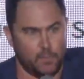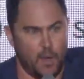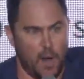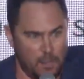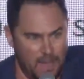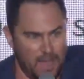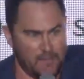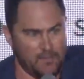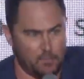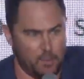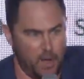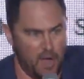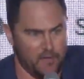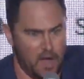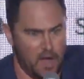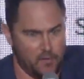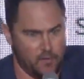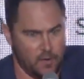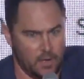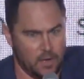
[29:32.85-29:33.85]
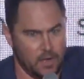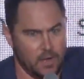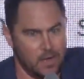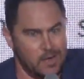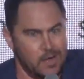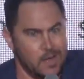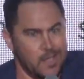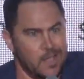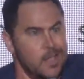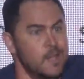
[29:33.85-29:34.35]
You probably have a private offering.
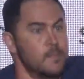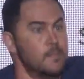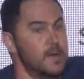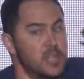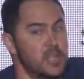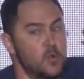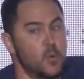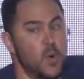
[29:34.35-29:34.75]
But do